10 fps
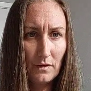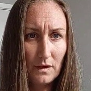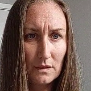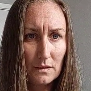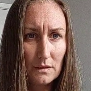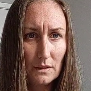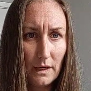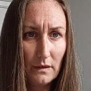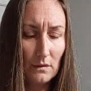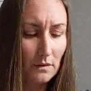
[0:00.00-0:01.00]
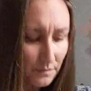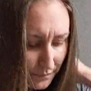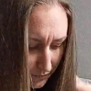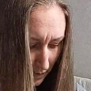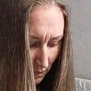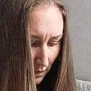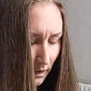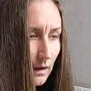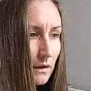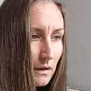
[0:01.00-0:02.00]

like a styled look.